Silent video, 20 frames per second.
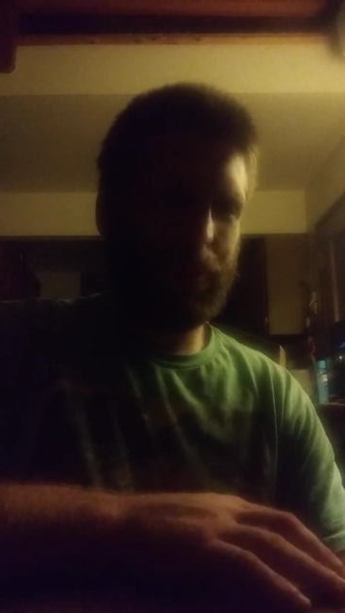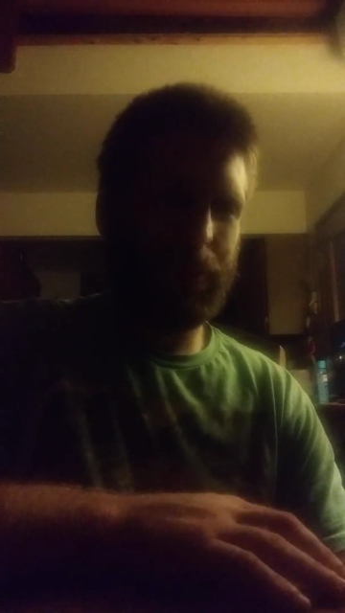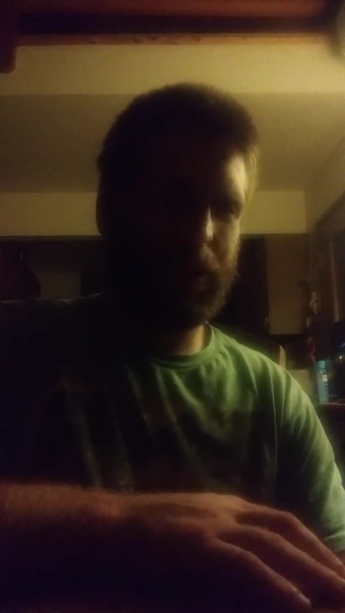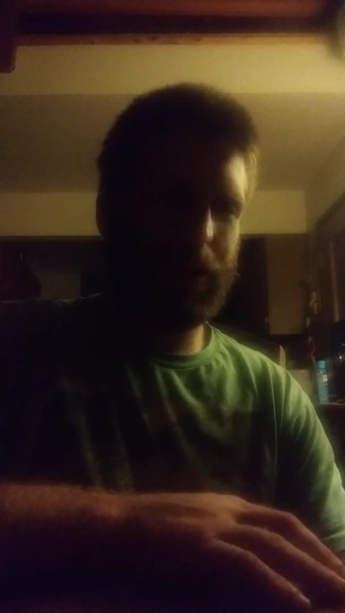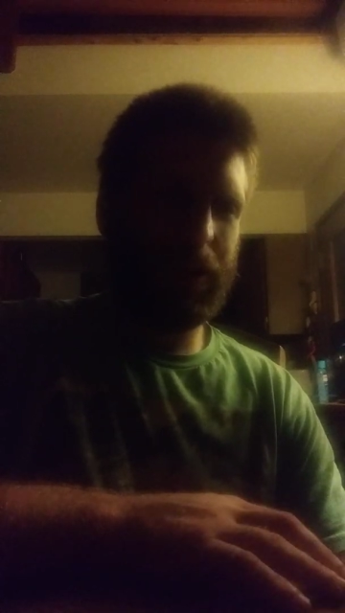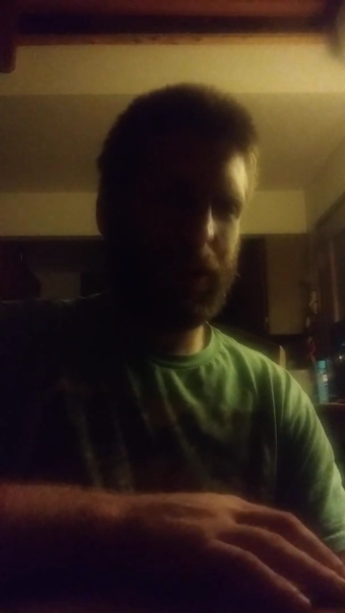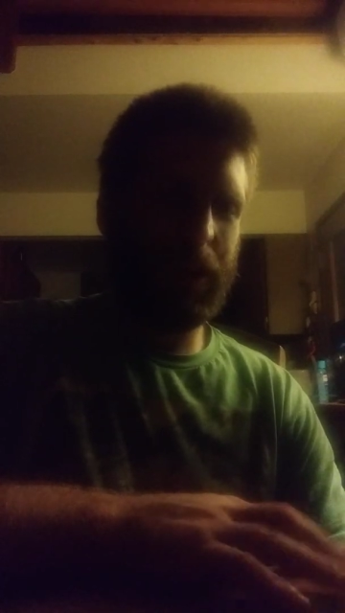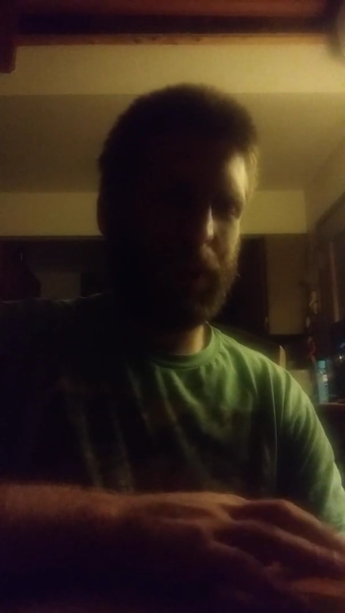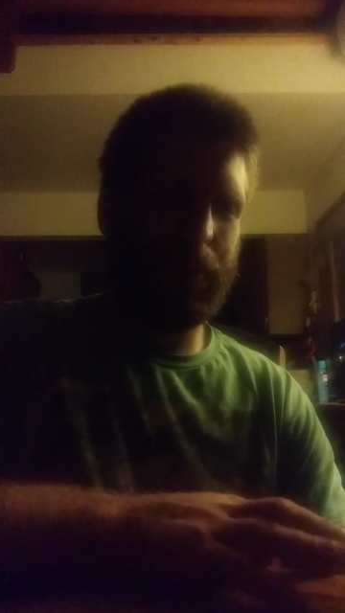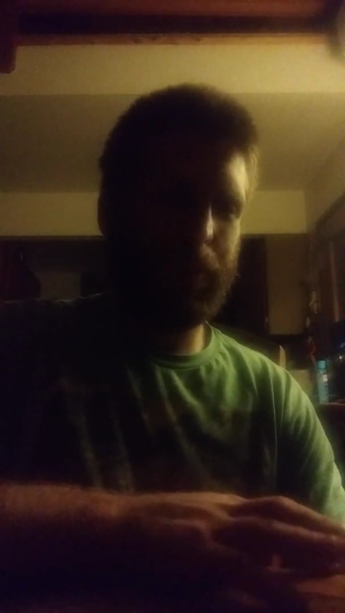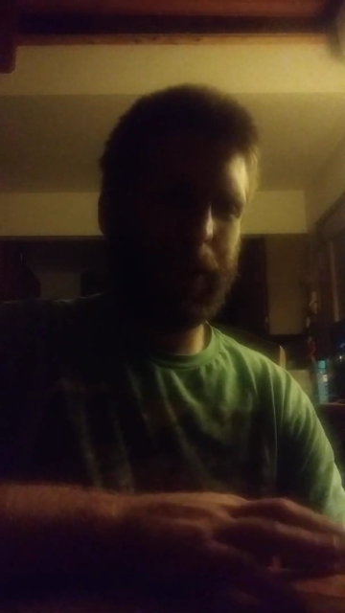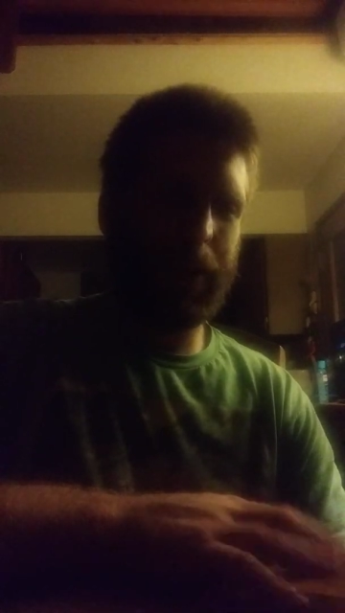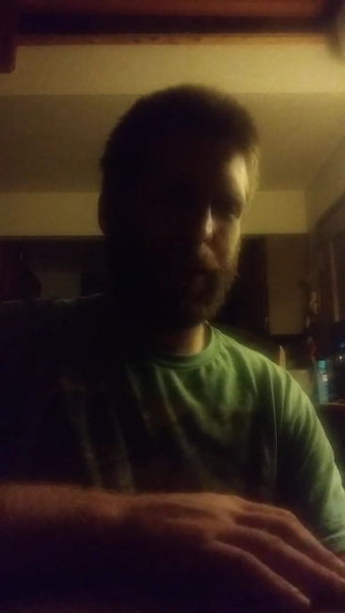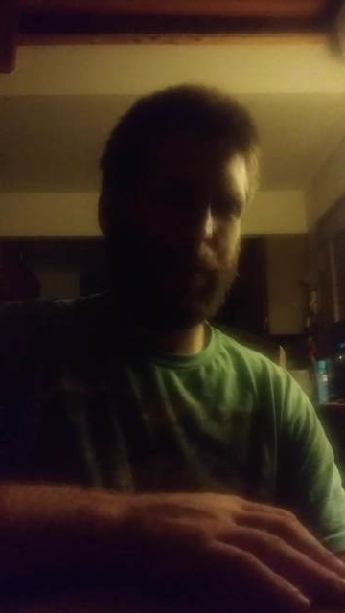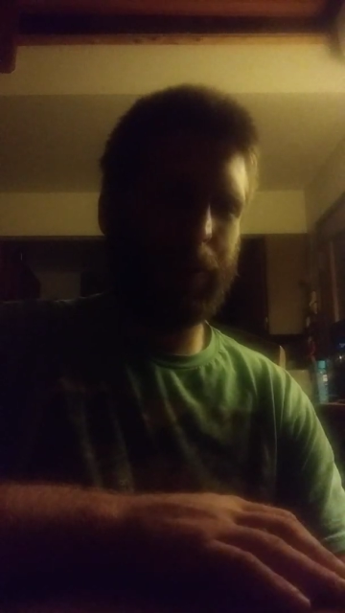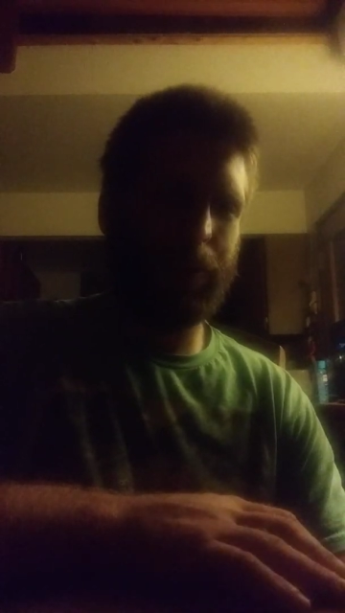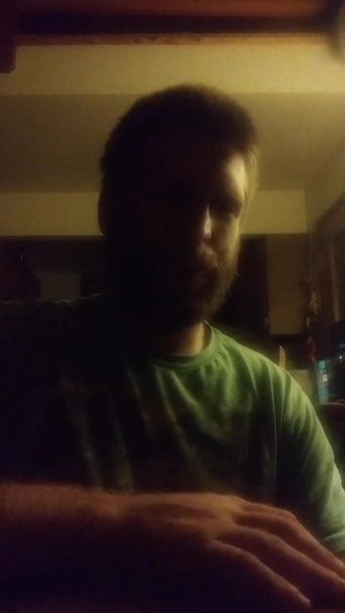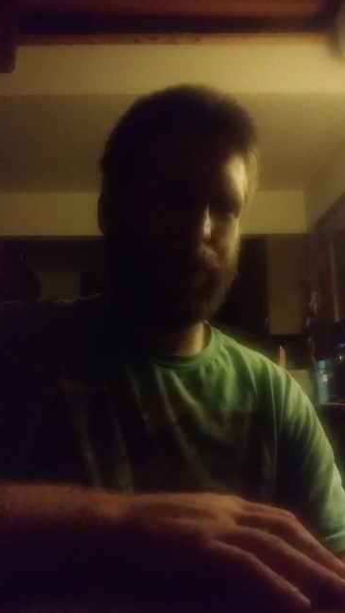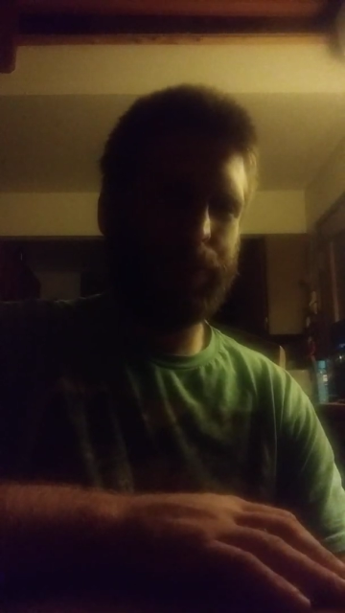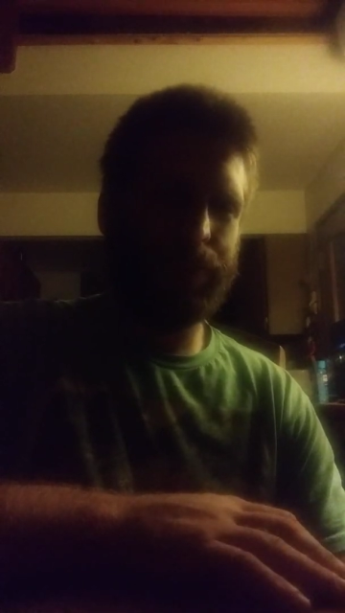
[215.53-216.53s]
on team
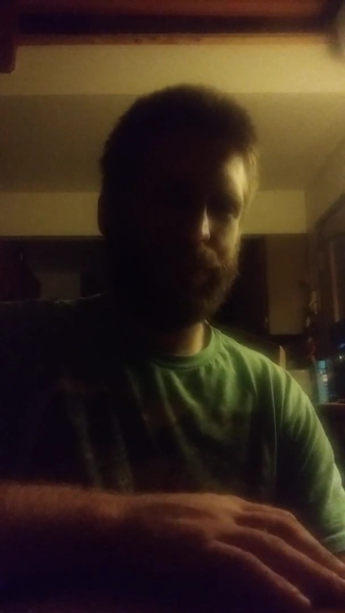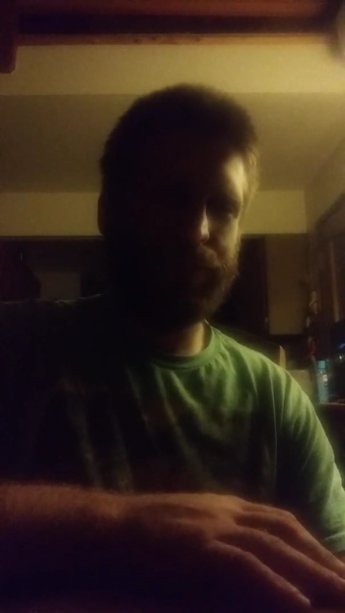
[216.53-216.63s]
mammal.